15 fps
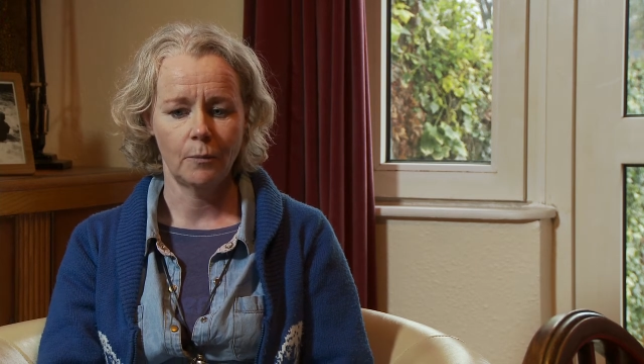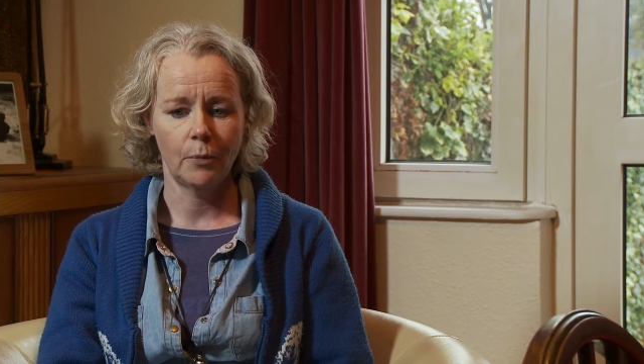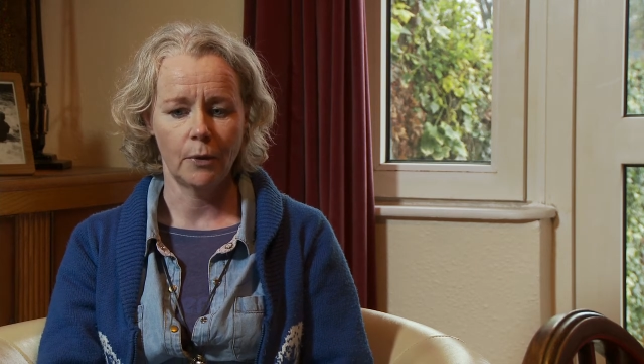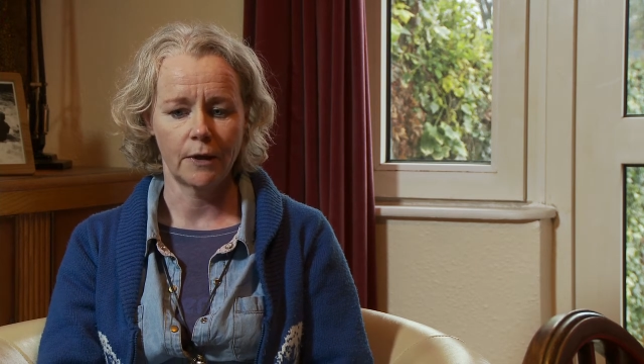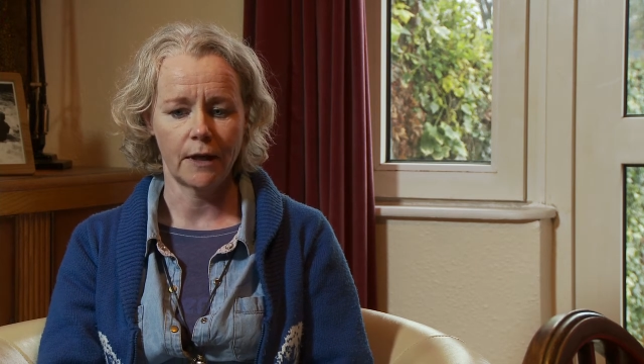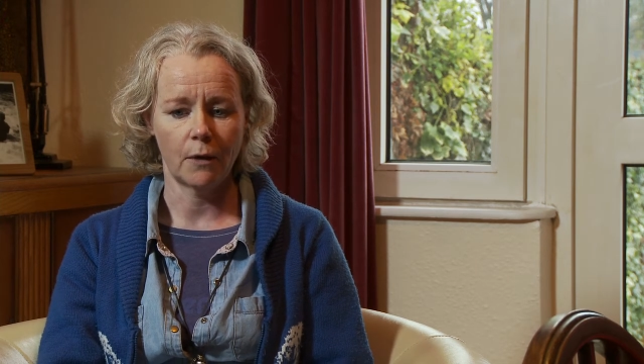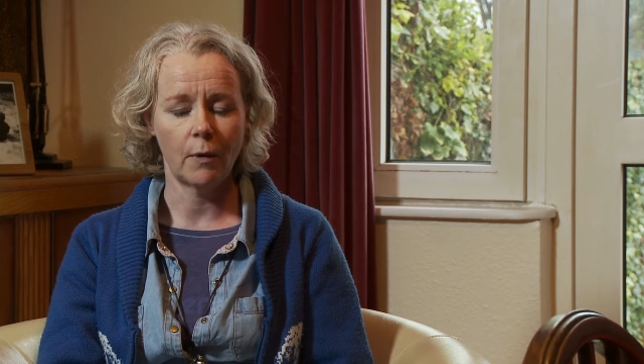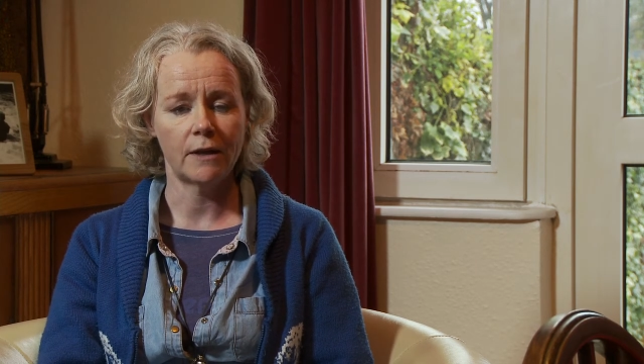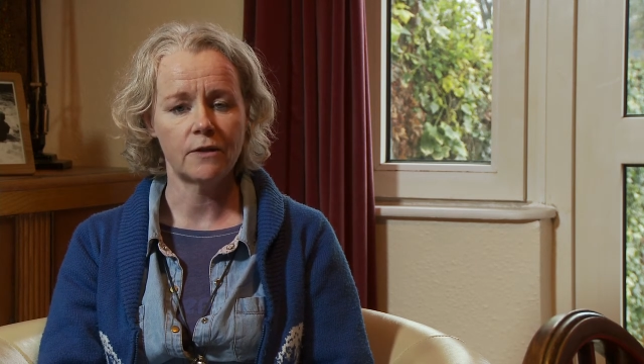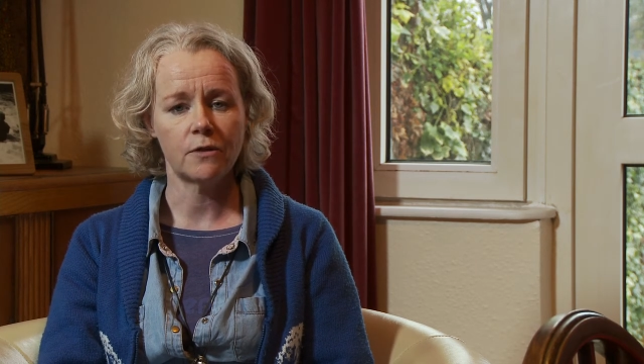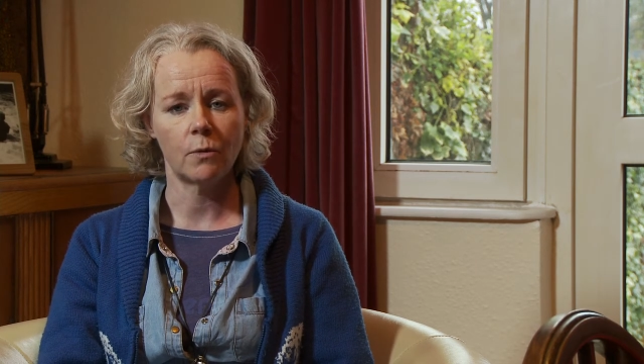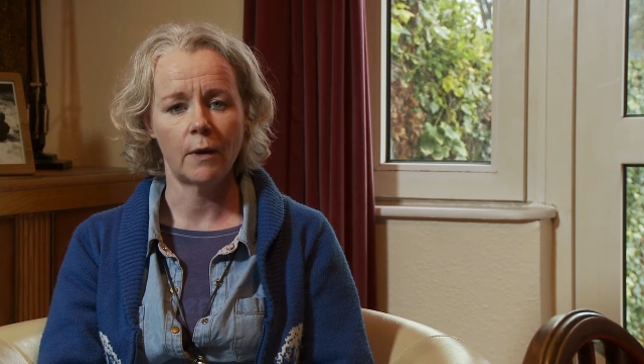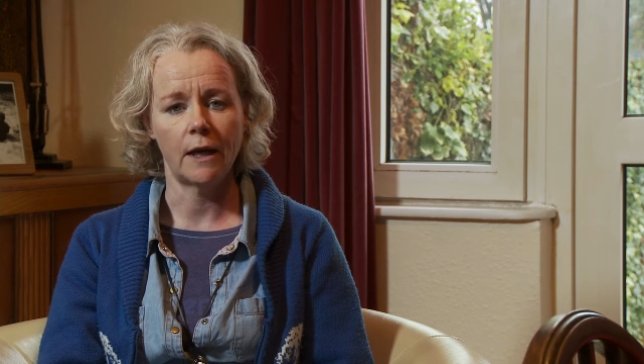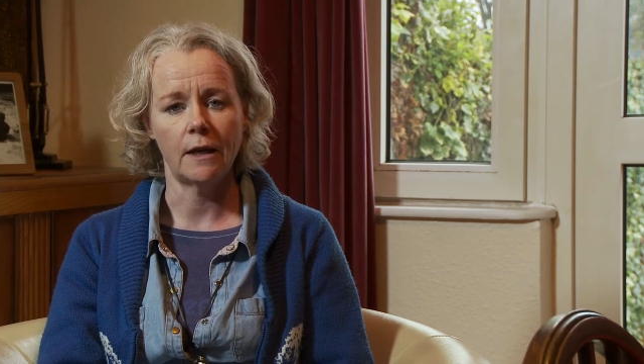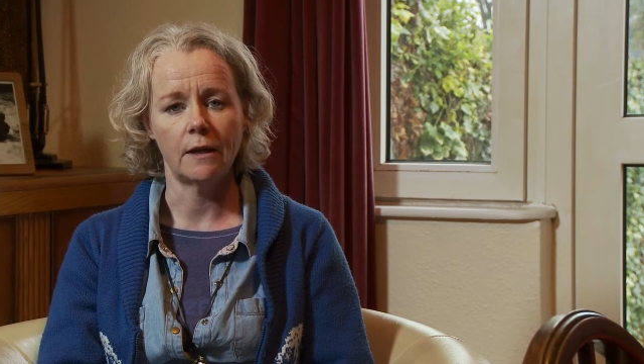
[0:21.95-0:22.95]
But I
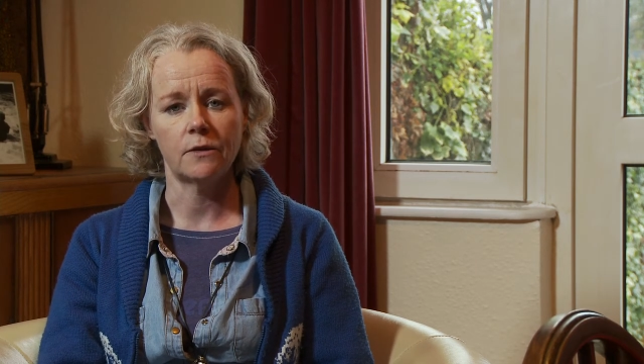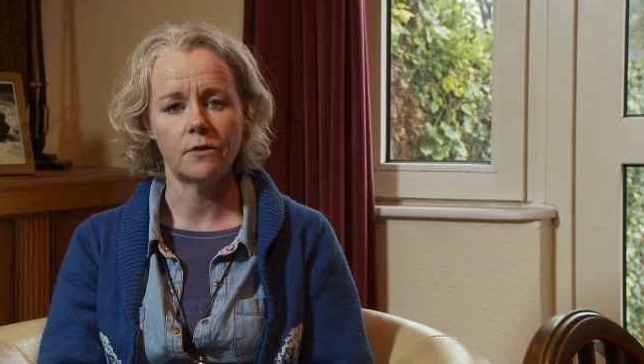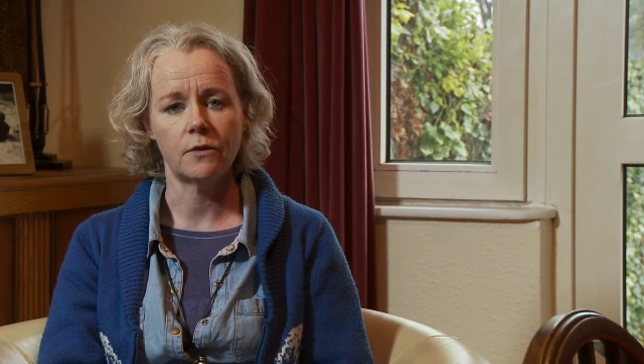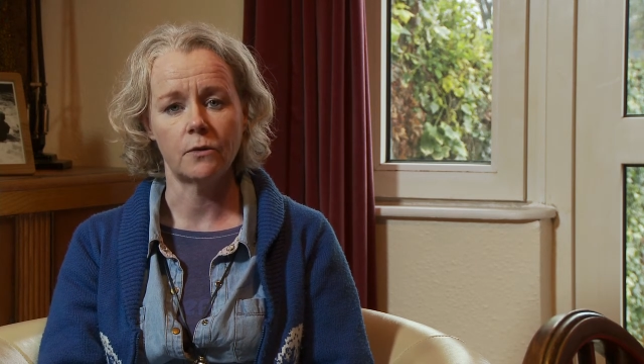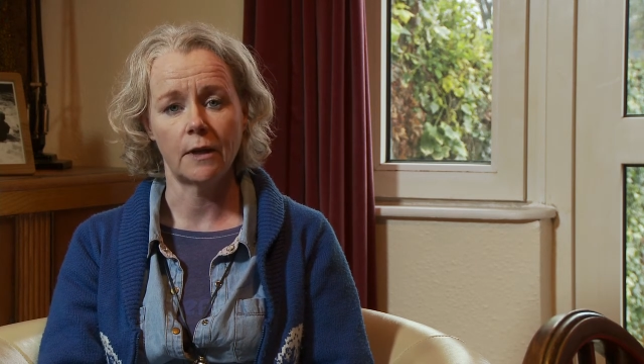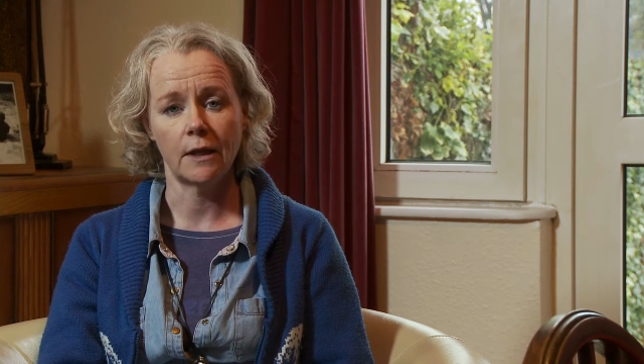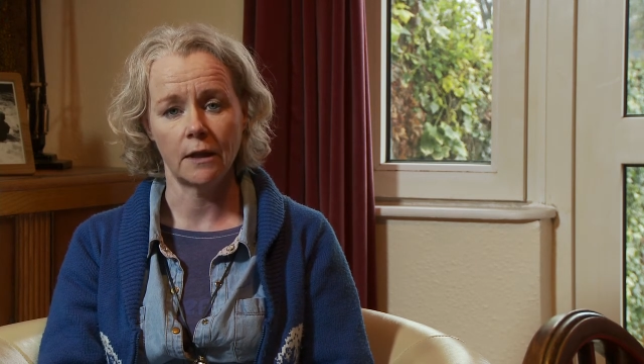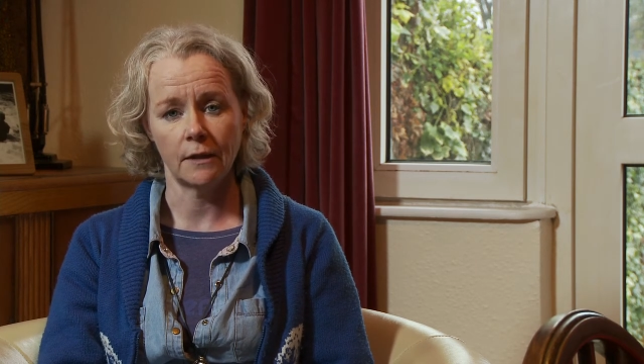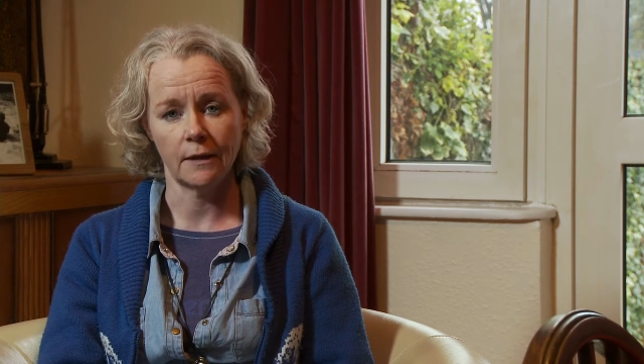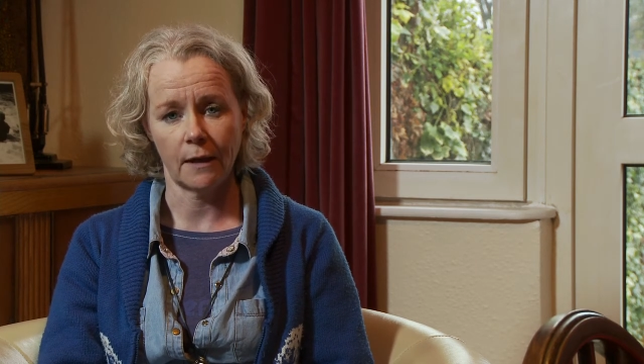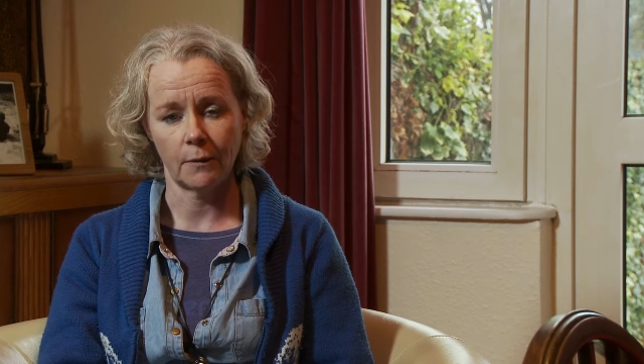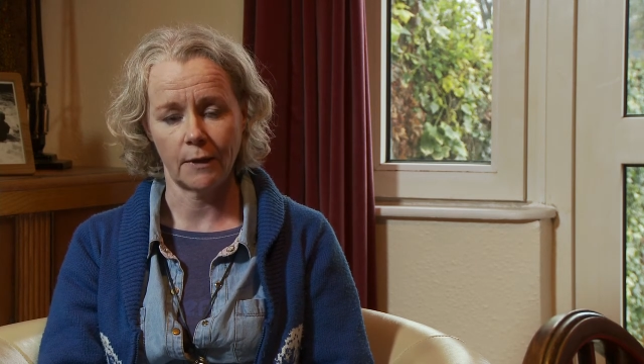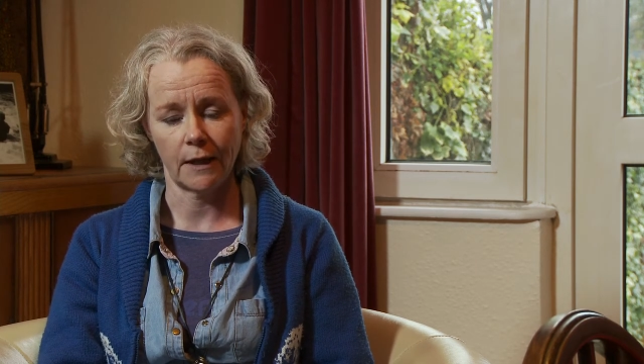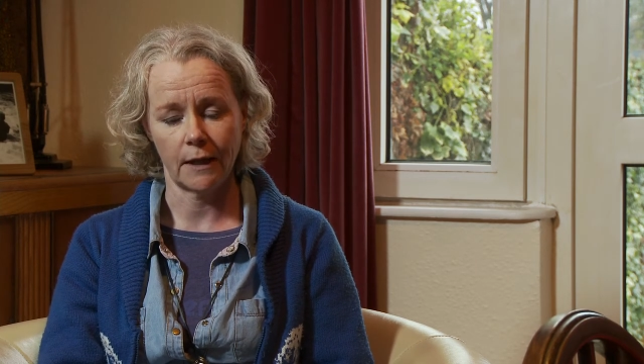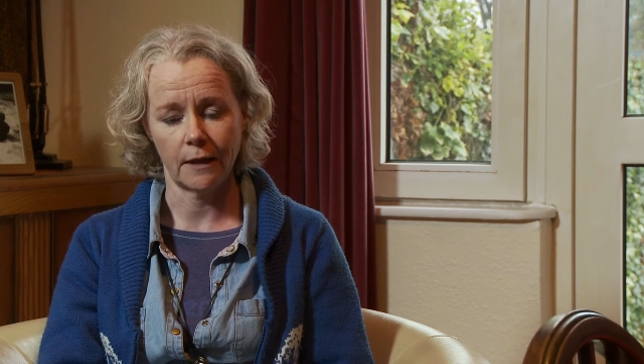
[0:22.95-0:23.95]
went away to England
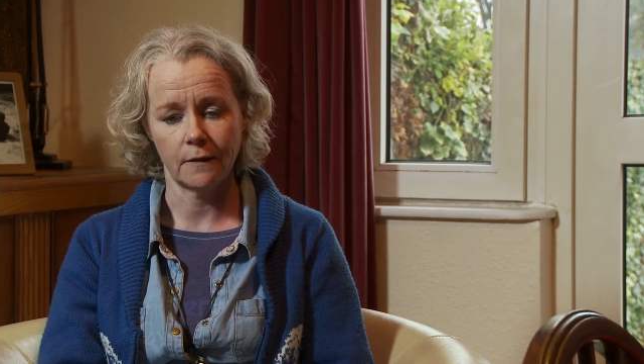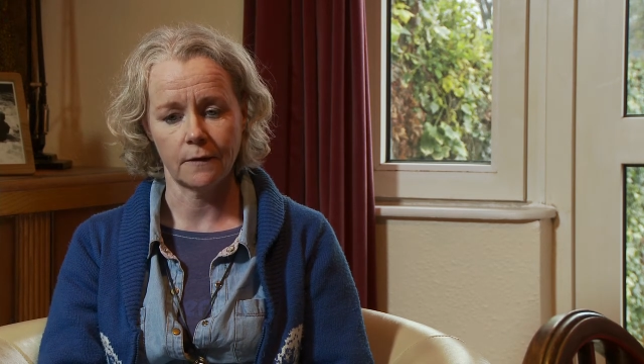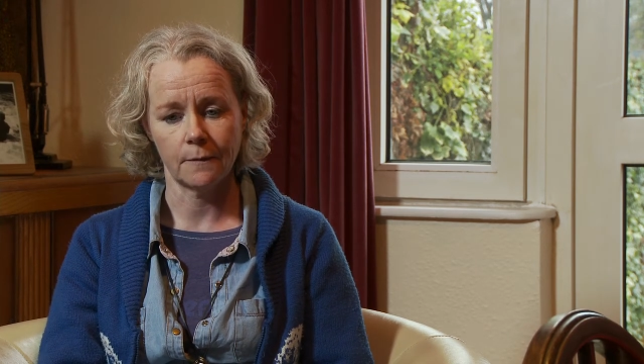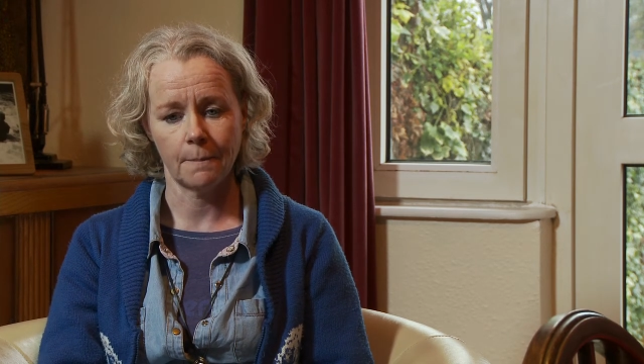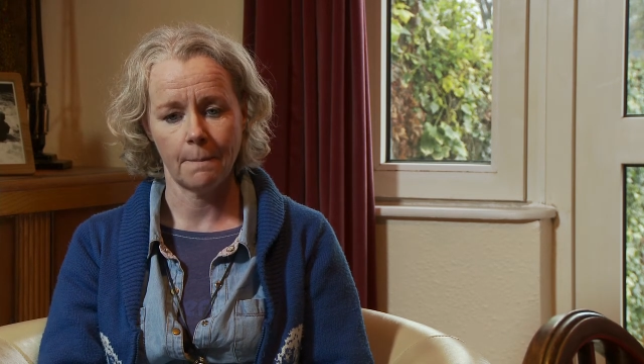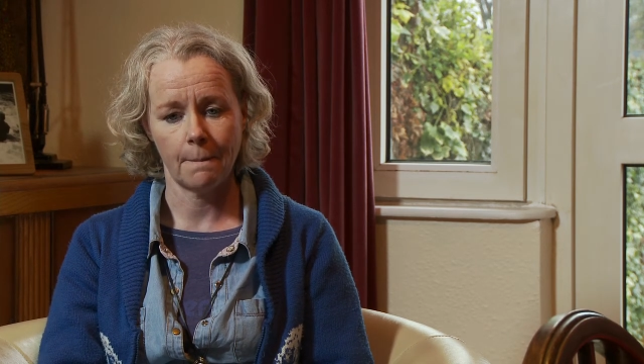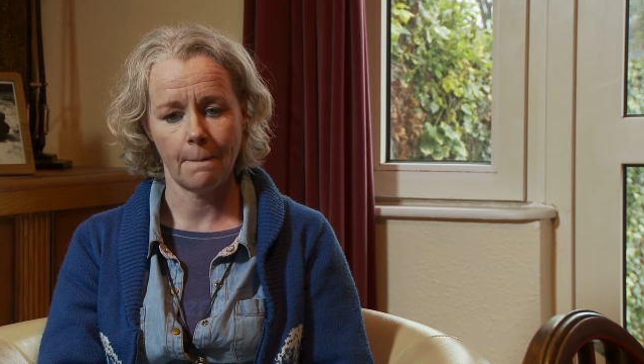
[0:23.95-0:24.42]
that weekend